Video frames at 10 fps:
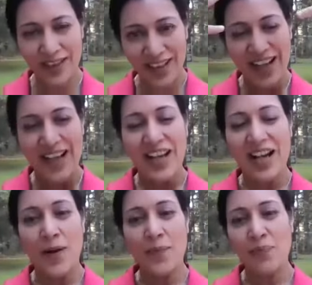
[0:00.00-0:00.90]
that,
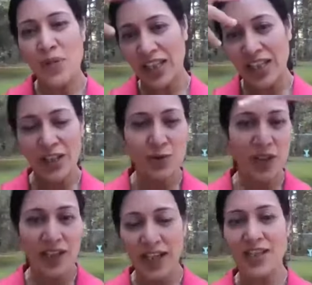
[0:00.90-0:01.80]
making new
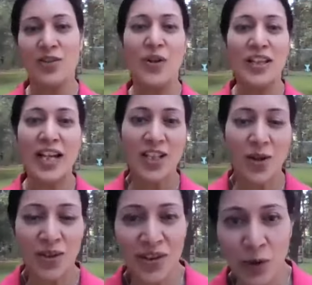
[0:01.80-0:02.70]
connections, right? That's
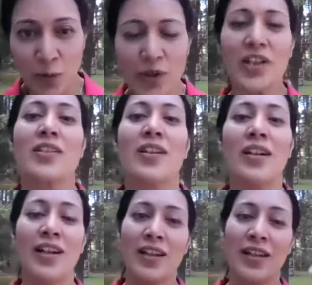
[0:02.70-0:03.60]
how learning works.
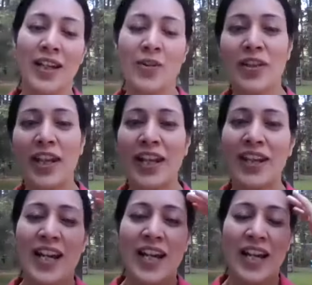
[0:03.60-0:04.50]
At the end of the
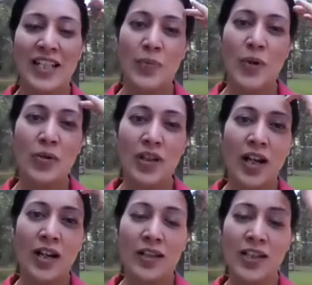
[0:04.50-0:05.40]
day, it's about
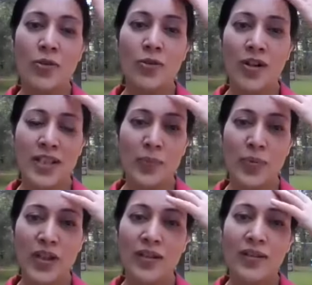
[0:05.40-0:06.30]
the neurons
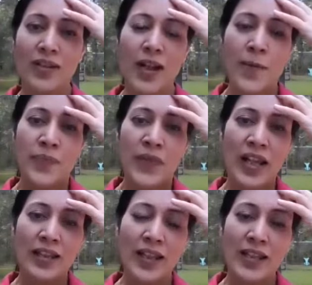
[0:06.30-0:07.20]
up here,
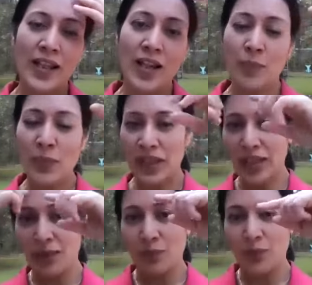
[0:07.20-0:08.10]
and then
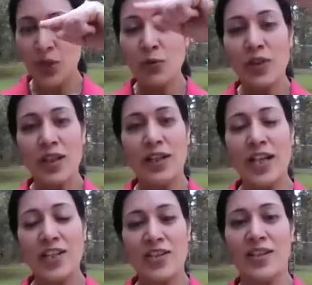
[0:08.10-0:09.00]
making newer
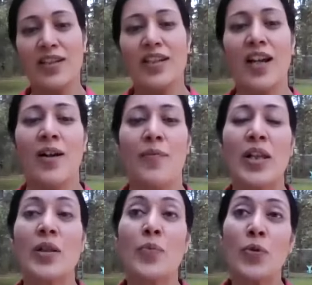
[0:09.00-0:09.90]
connections.
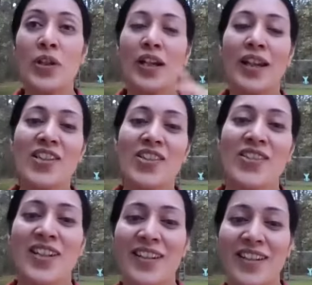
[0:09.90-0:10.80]
And the more
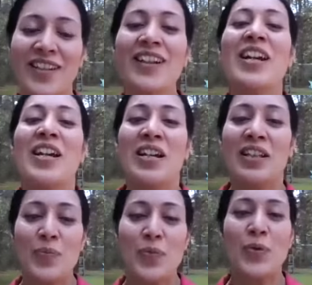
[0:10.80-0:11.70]
connections are there,
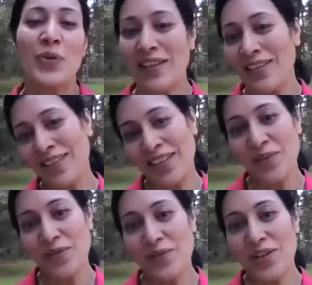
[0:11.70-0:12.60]
the more that
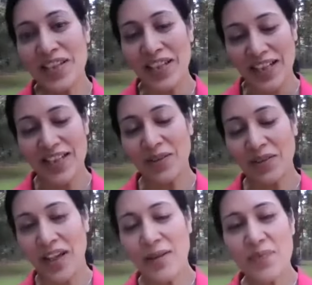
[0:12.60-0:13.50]
learning sticks.
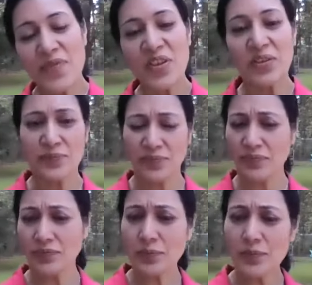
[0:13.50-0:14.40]
Okay, so